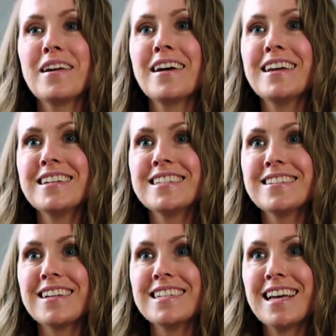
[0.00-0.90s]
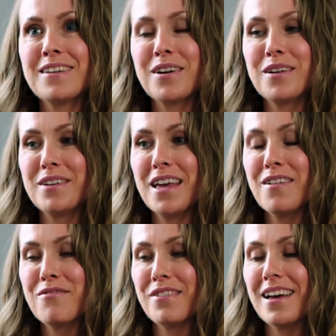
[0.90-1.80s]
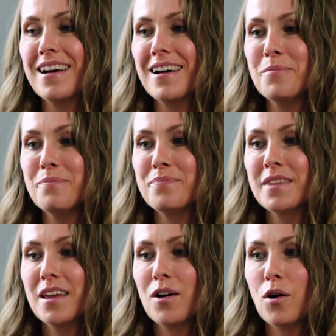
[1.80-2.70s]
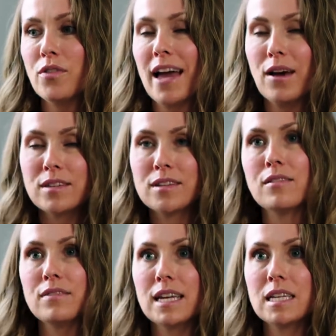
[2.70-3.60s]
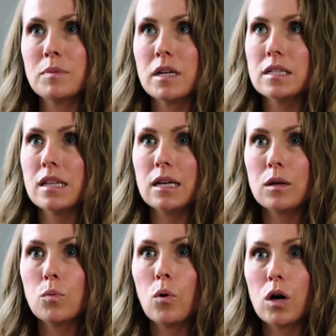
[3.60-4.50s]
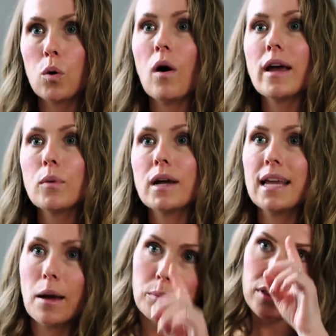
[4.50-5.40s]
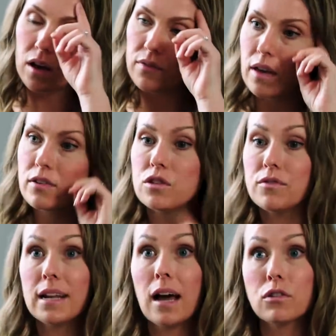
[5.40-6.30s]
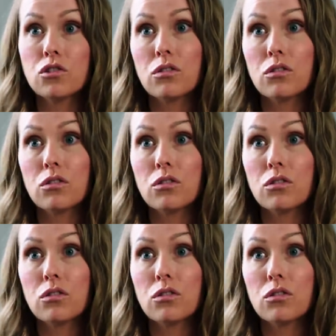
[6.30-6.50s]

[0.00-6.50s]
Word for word: when I decided to have IVF um, on the health side of things because I think what can quite quickly happen with IVF is you feel out